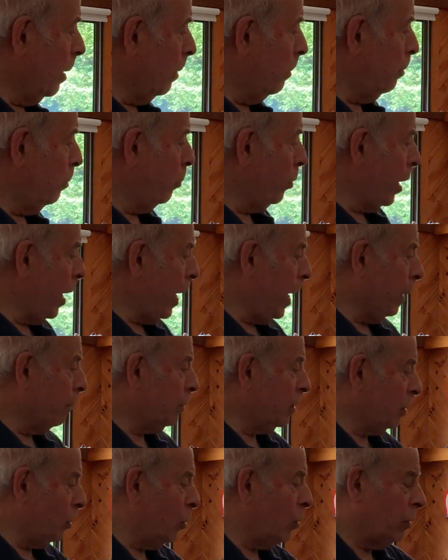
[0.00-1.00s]

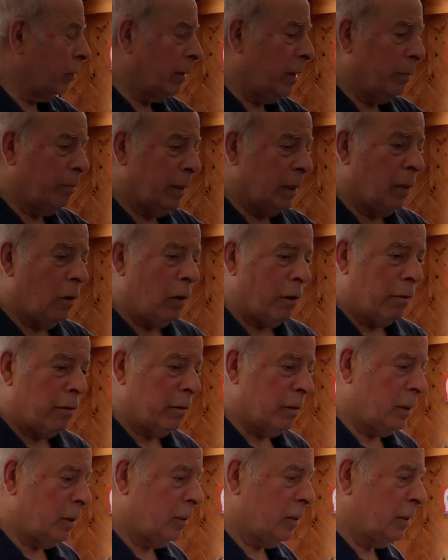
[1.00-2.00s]
perhaps call them an
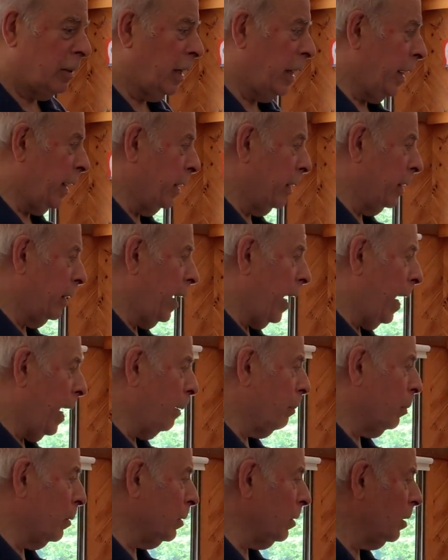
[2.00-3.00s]
orange and
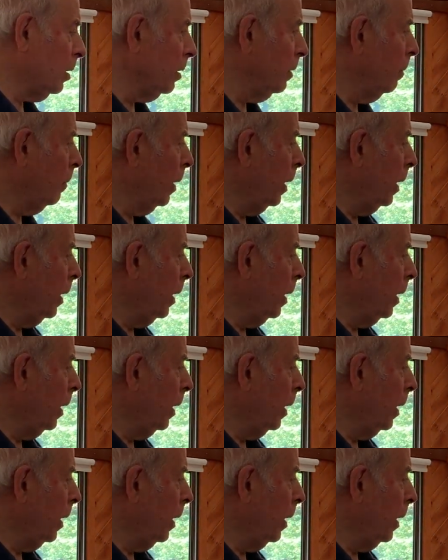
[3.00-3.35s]
apples.